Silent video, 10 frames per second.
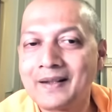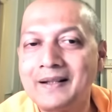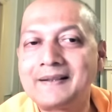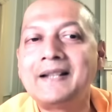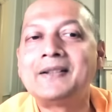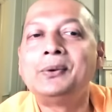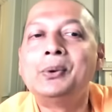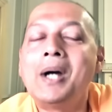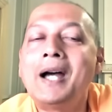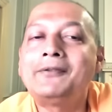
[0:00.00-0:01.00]
It says
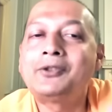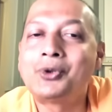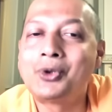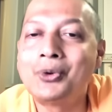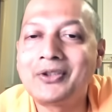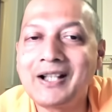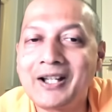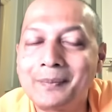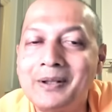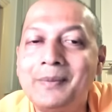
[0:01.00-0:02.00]
you have to choose the
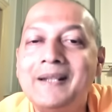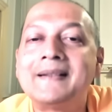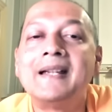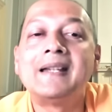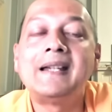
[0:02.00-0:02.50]
Atman means